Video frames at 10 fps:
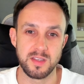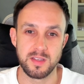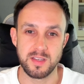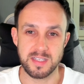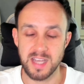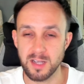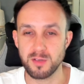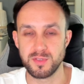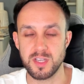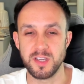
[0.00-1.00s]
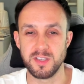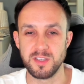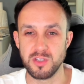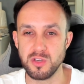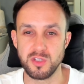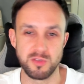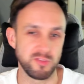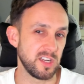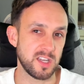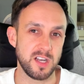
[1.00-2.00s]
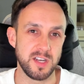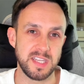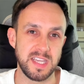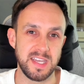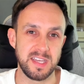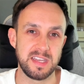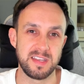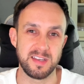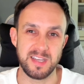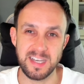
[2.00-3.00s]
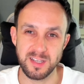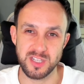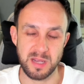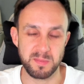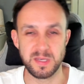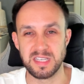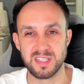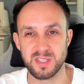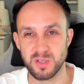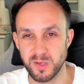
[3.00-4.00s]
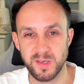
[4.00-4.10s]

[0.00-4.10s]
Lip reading: Attack on Titan Union Arena card here in a Japanese store.